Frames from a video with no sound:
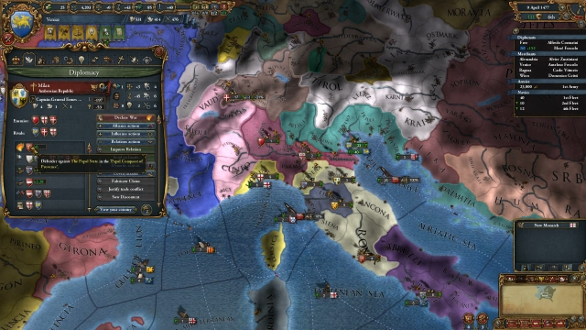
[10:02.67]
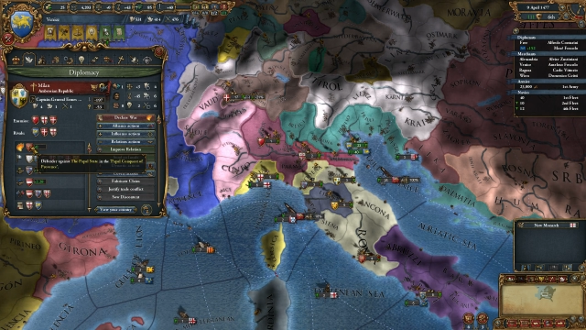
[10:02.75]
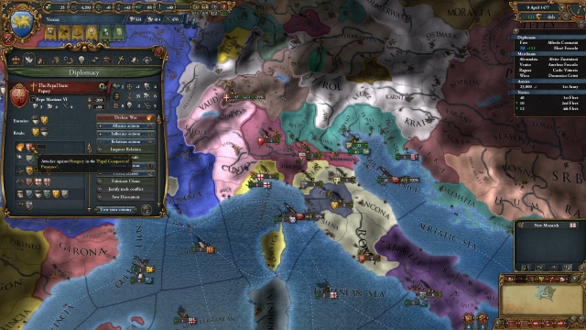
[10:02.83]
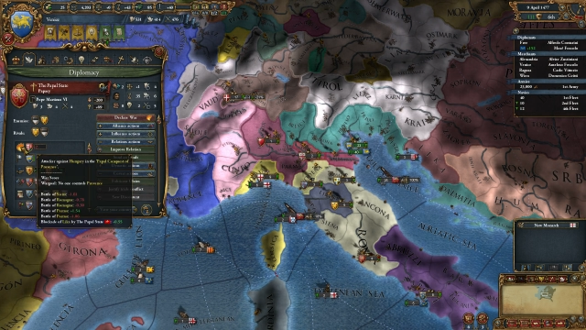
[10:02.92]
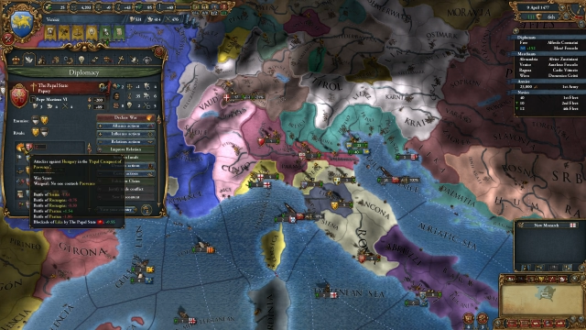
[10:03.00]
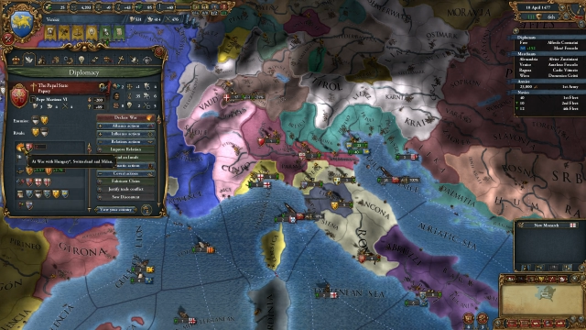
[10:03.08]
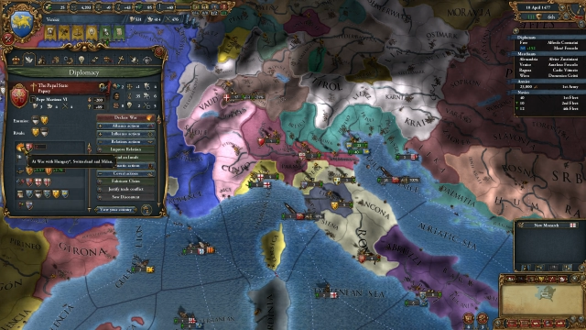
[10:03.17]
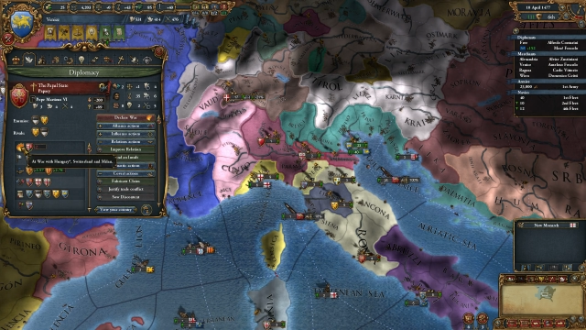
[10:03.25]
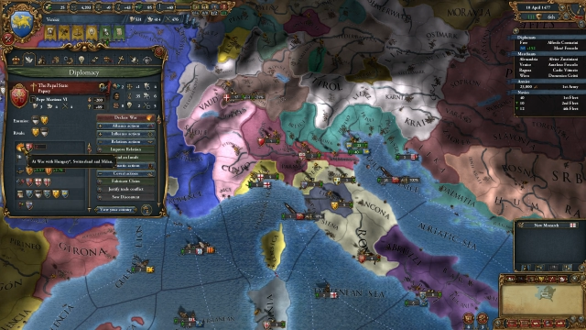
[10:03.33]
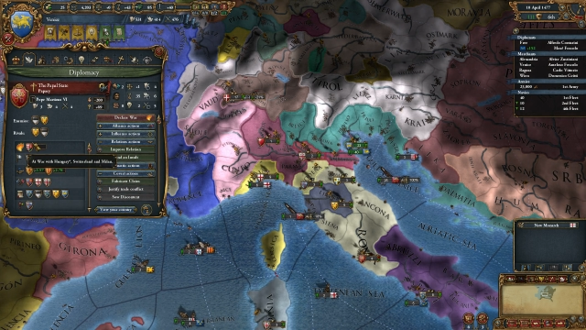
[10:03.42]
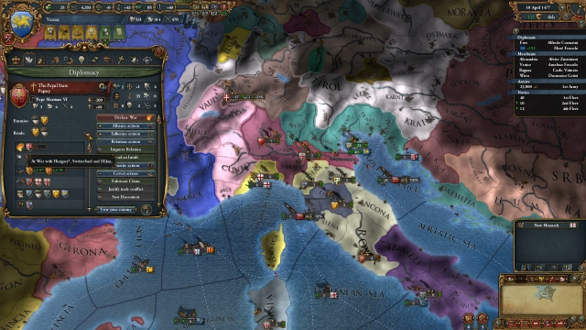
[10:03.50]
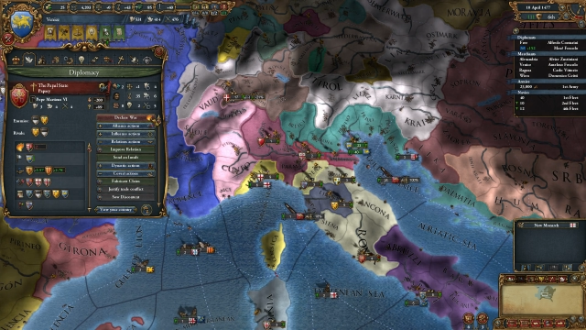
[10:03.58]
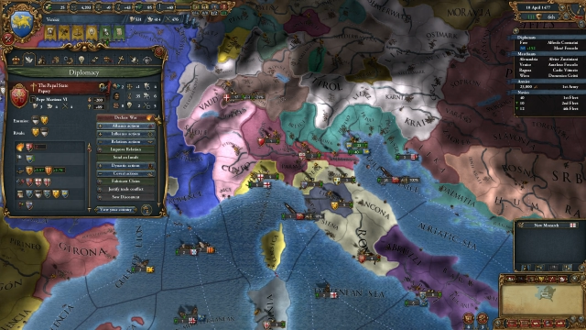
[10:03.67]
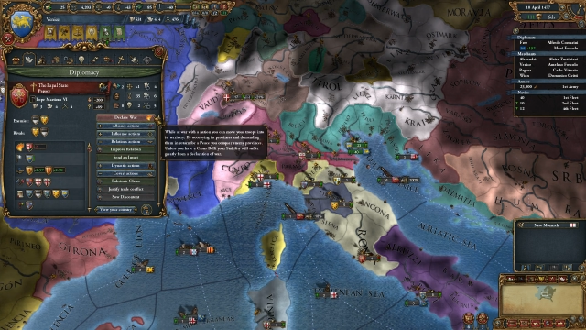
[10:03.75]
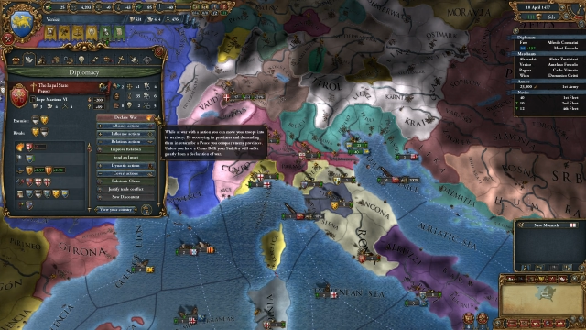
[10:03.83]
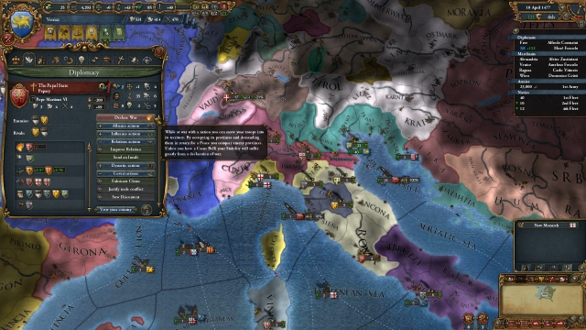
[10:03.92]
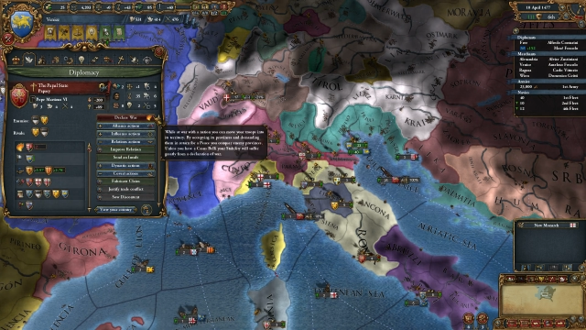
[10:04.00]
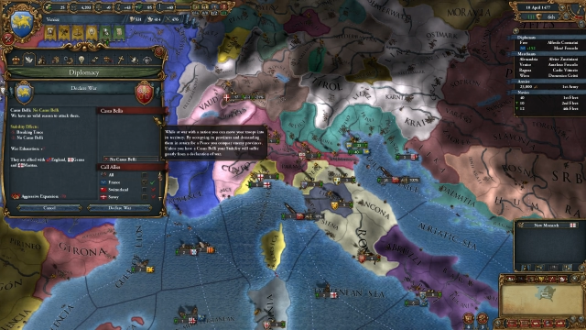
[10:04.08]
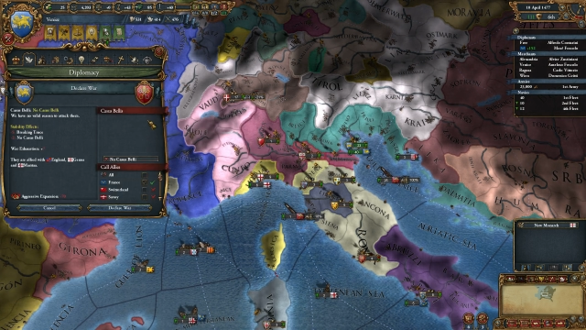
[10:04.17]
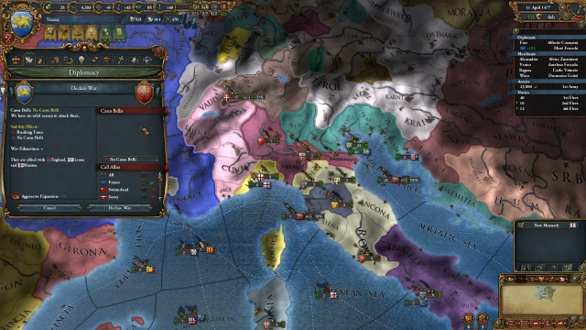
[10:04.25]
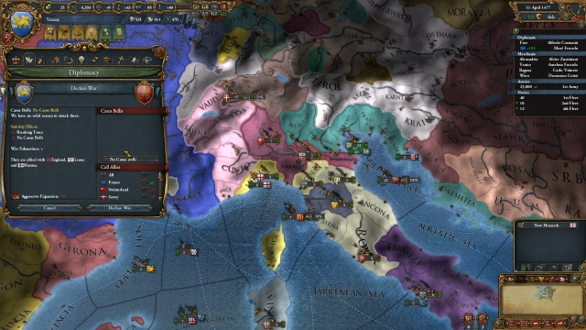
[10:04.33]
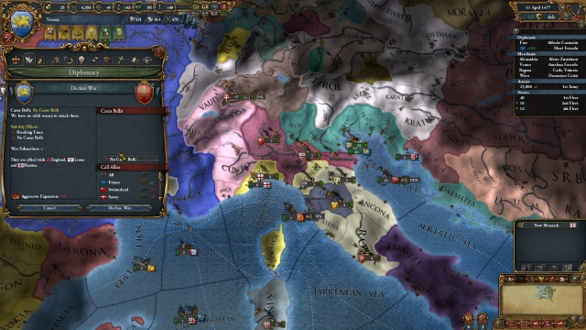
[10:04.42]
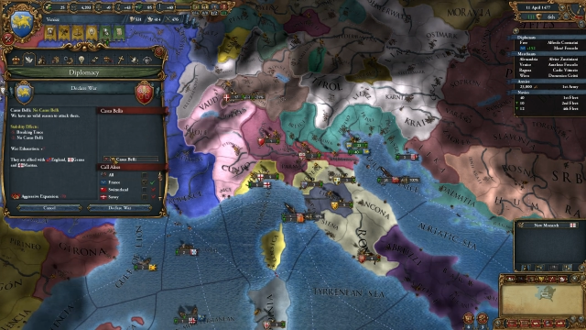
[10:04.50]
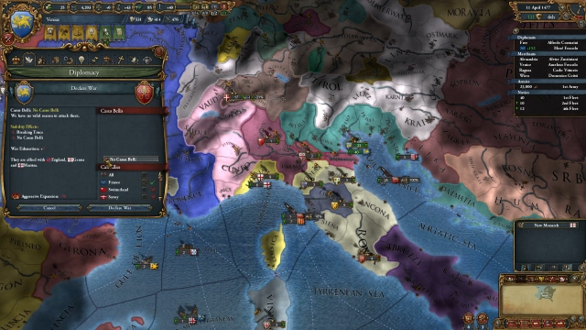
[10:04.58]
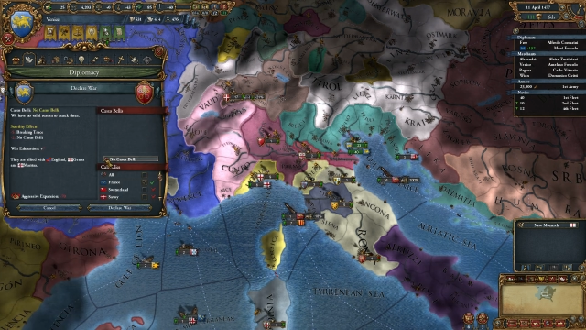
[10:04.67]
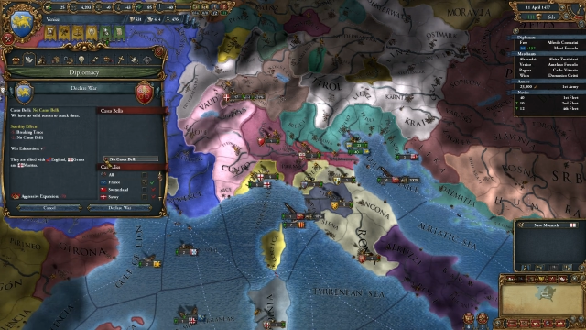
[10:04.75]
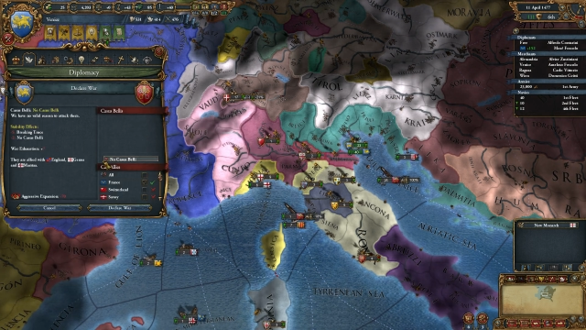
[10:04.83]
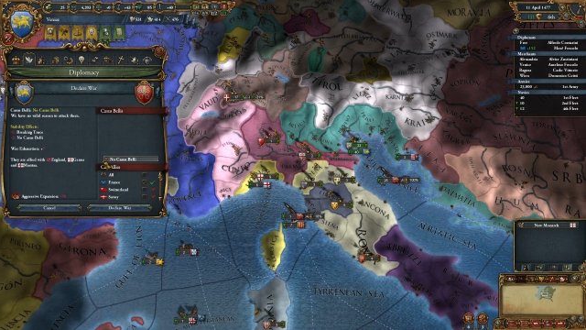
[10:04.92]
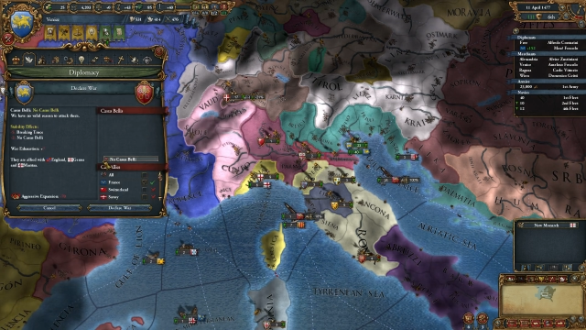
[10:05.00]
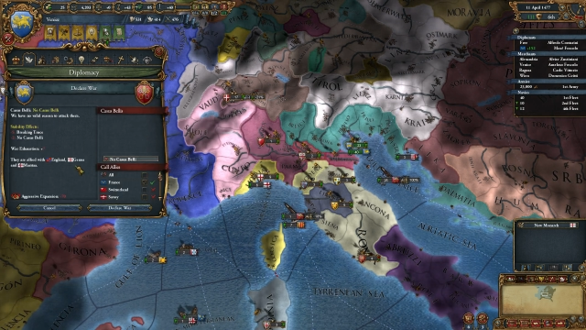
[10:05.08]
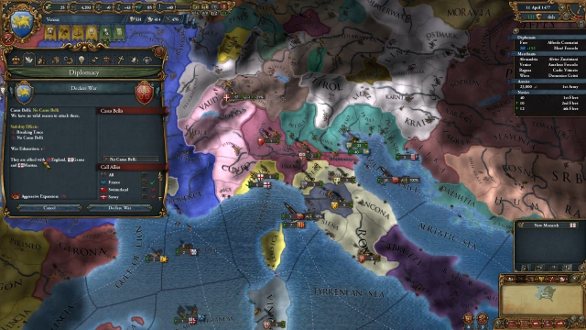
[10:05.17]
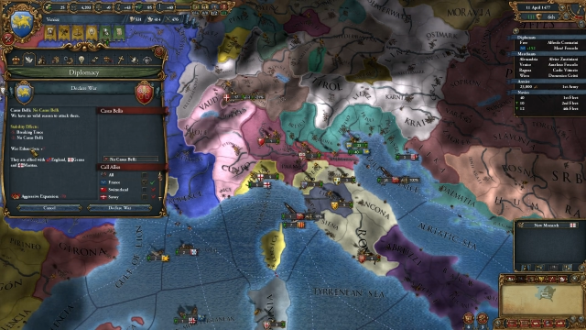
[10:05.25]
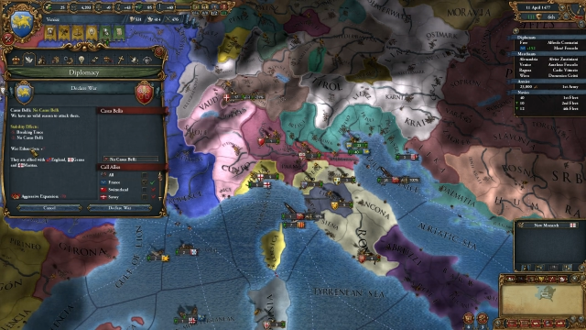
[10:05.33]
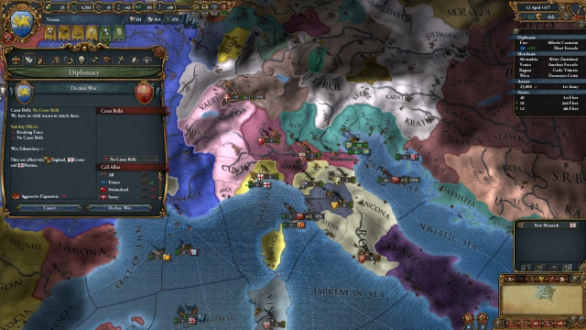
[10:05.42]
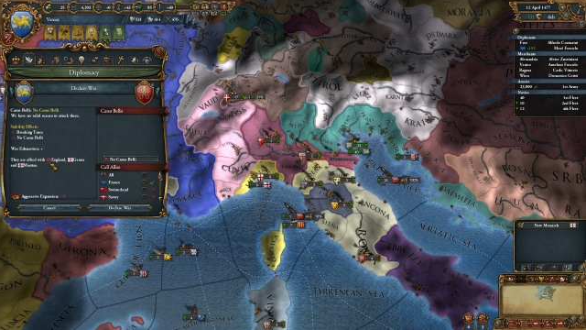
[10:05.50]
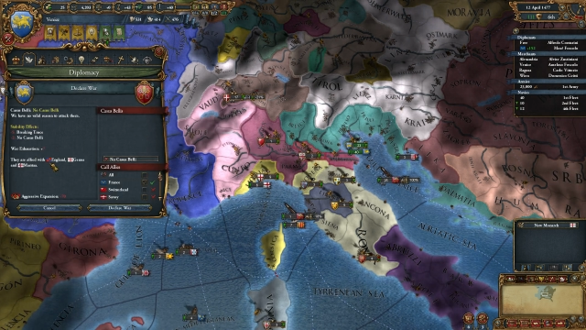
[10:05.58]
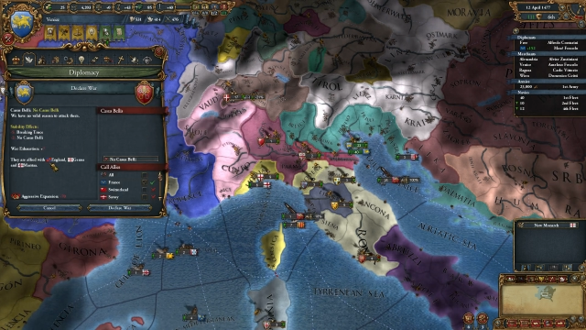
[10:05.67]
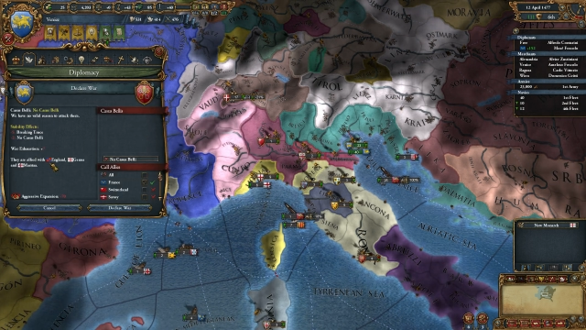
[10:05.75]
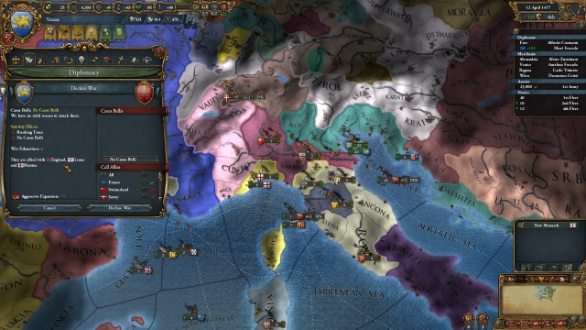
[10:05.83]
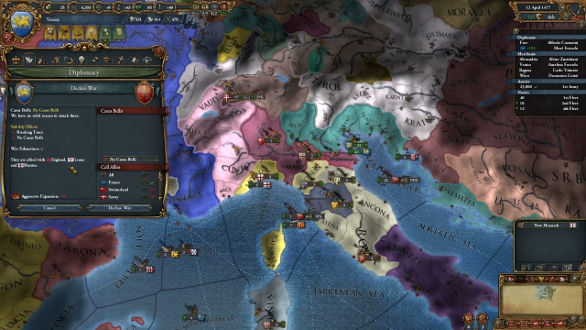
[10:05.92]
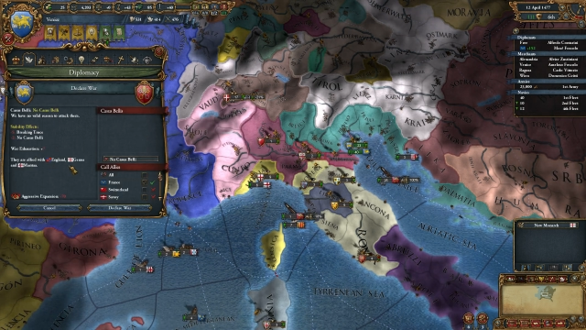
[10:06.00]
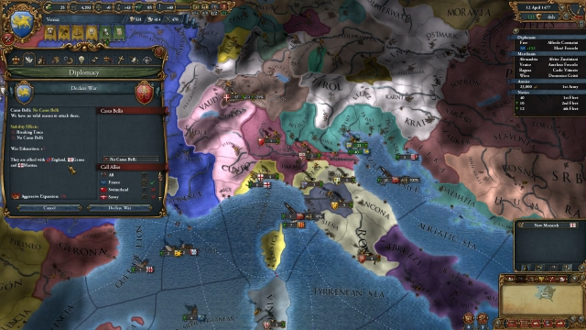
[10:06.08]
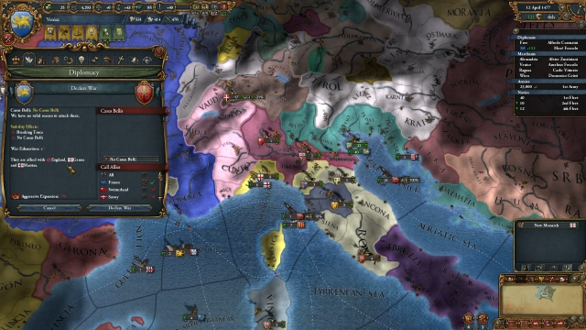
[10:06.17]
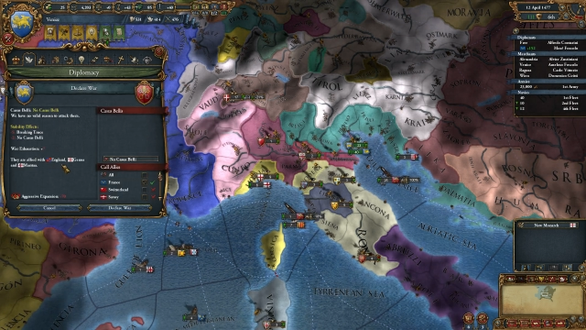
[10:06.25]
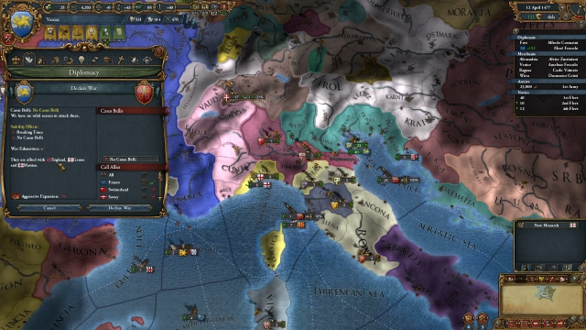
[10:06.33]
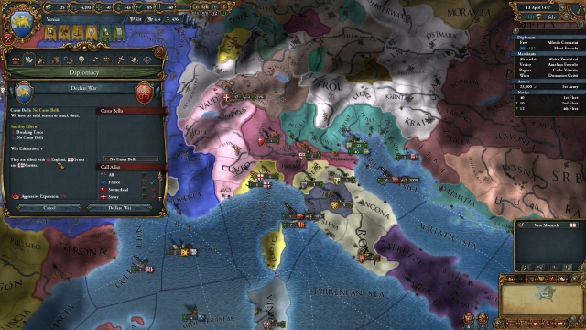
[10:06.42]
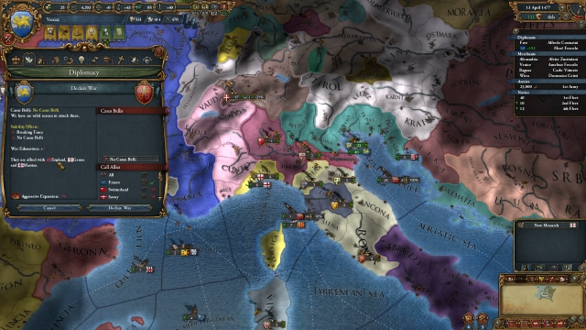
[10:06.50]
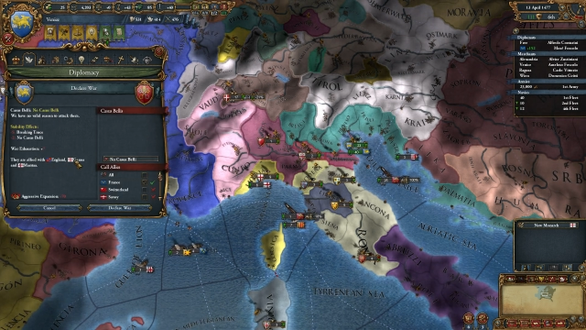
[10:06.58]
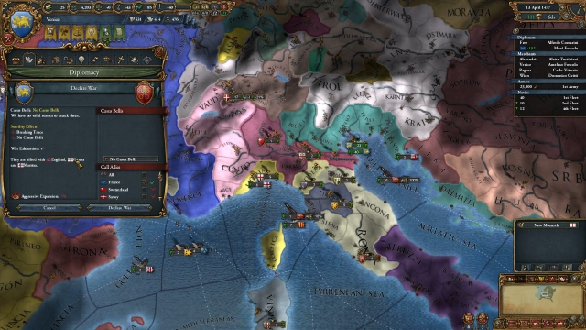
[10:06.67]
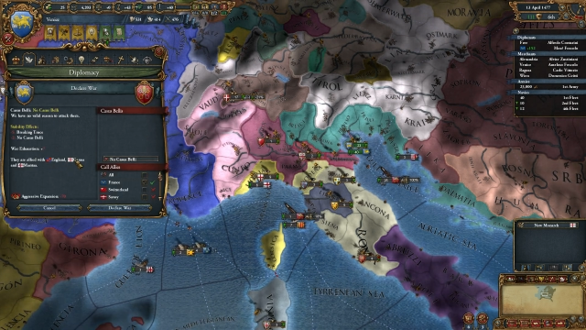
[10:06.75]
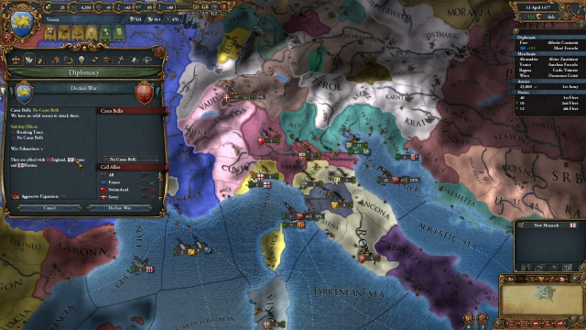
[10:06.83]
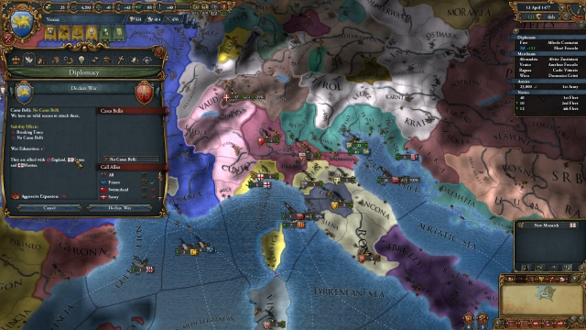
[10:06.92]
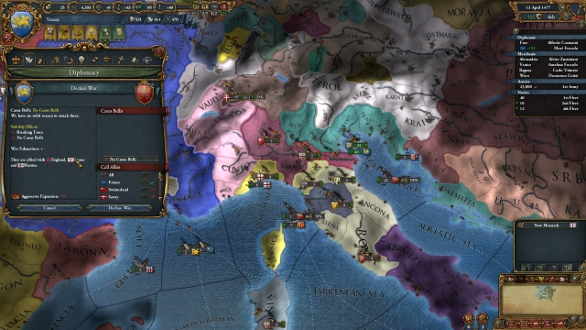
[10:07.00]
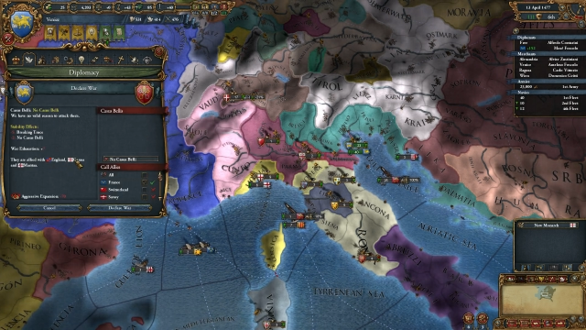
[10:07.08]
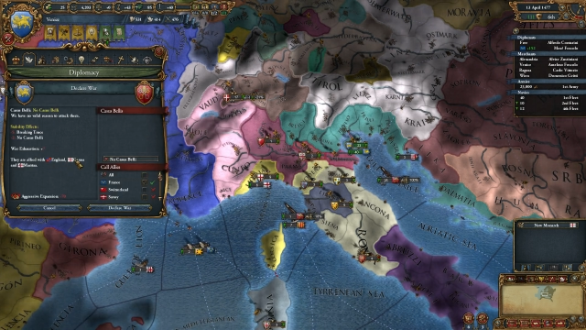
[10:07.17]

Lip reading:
[unreadable: no face in view]